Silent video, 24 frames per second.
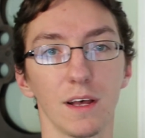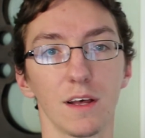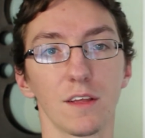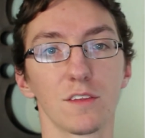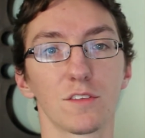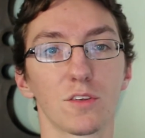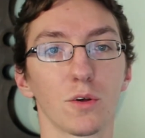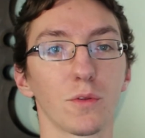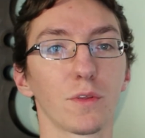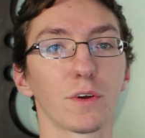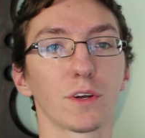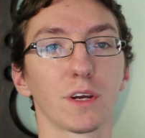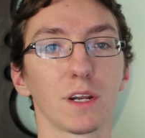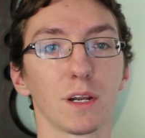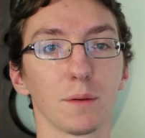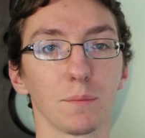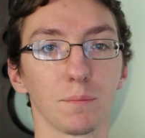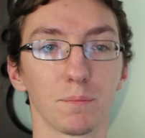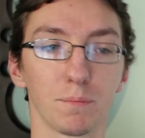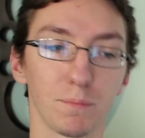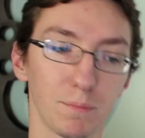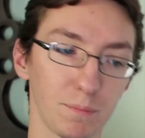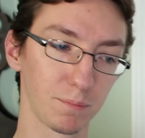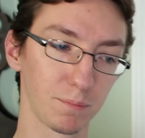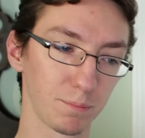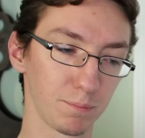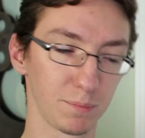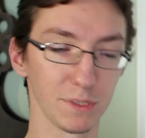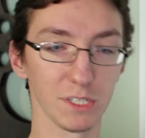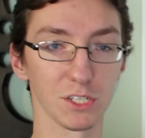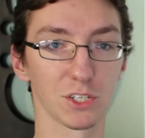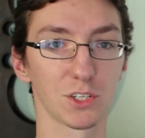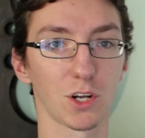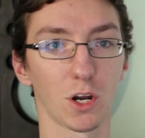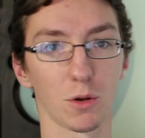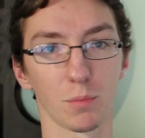so they're going to
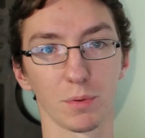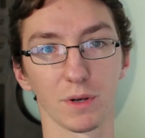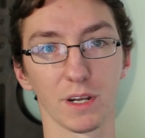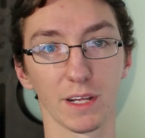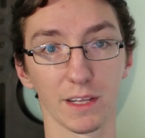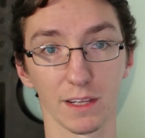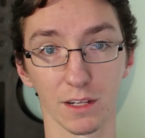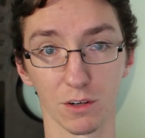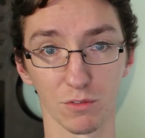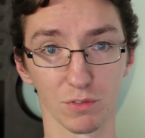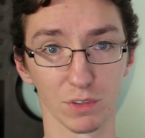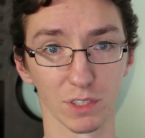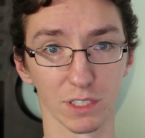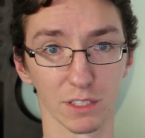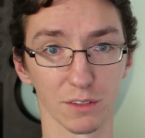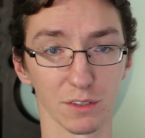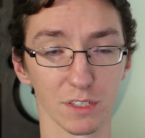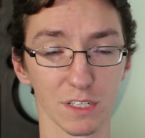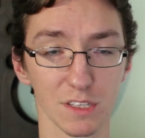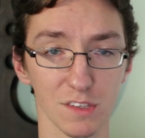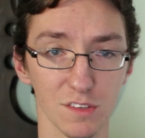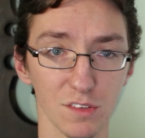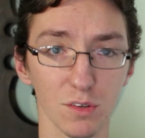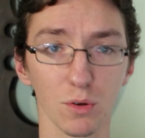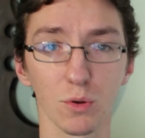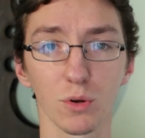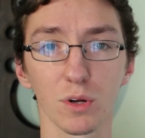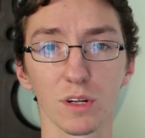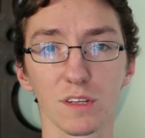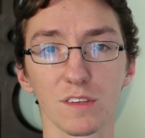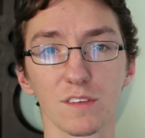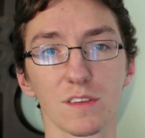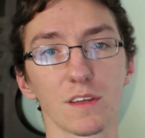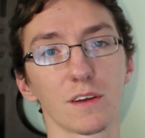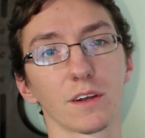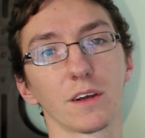be sharpening their Valyrian
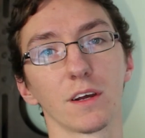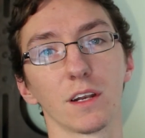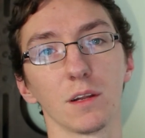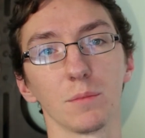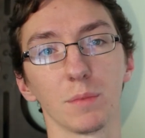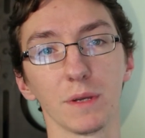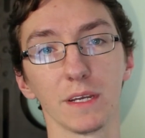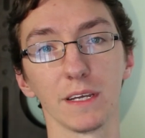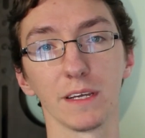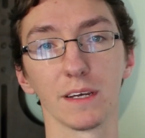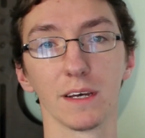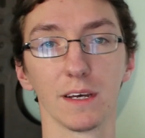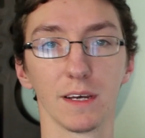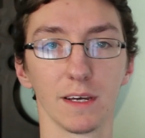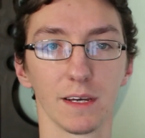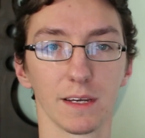swords, they're going to be